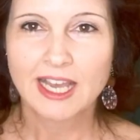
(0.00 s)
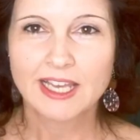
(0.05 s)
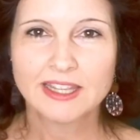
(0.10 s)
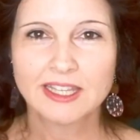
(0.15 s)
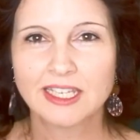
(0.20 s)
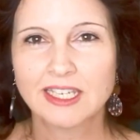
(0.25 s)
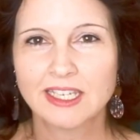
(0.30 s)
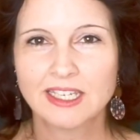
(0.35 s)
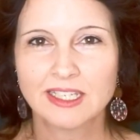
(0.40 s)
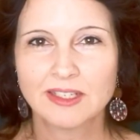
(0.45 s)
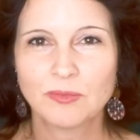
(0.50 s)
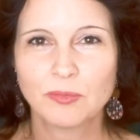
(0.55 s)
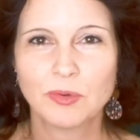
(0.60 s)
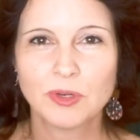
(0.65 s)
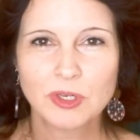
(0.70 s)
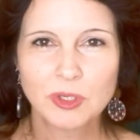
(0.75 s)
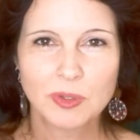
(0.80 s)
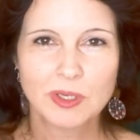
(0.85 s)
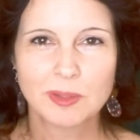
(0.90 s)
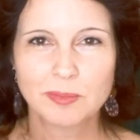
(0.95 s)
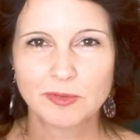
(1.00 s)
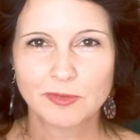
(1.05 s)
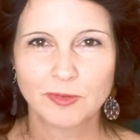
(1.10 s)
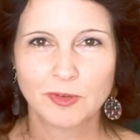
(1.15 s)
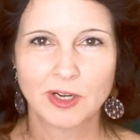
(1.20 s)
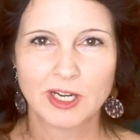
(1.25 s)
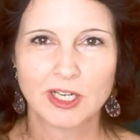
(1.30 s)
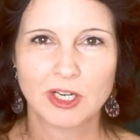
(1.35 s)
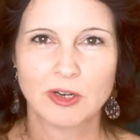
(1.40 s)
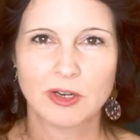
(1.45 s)
And then real quick
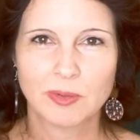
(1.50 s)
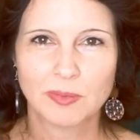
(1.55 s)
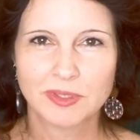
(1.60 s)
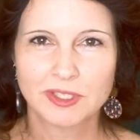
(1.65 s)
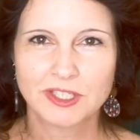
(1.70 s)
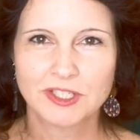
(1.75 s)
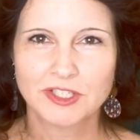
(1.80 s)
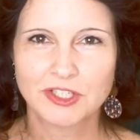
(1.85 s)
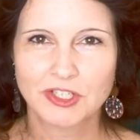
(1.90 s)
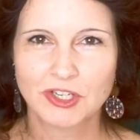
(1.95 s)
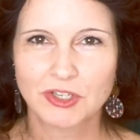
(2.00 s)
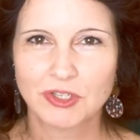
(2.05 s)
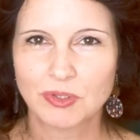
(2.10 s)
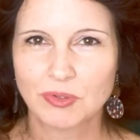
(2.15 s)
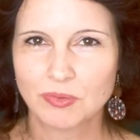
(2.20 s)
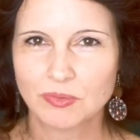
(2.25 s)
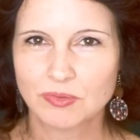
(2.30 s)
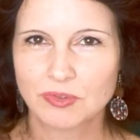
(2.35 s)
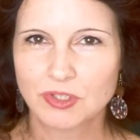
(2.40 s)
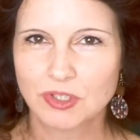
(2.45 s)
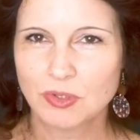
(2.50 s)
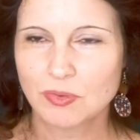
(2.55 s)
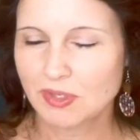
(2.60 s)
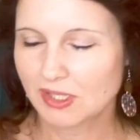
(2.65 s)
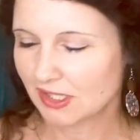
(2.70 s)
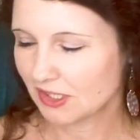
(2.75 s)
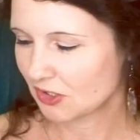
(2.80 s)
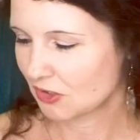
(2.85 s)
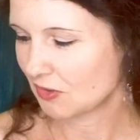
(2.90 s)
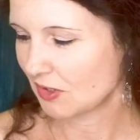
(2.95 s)
before I go, I wanted to show you two
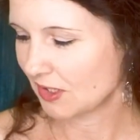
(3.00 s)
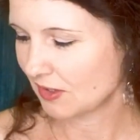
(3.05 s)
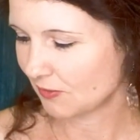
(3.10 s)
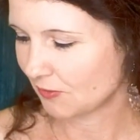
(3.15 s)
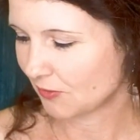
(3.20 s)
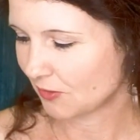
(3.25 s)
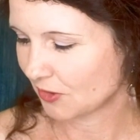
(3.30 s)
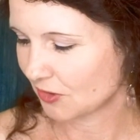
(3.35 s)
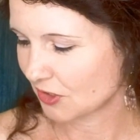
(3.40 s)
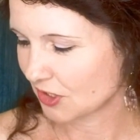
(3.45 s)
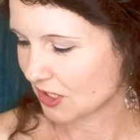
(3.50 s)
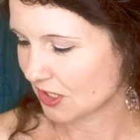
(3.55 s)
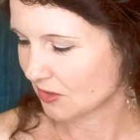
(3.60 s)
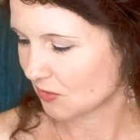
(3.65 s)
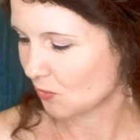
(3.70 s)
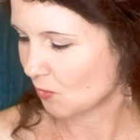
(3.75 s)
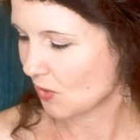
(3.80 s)
illustrated versions.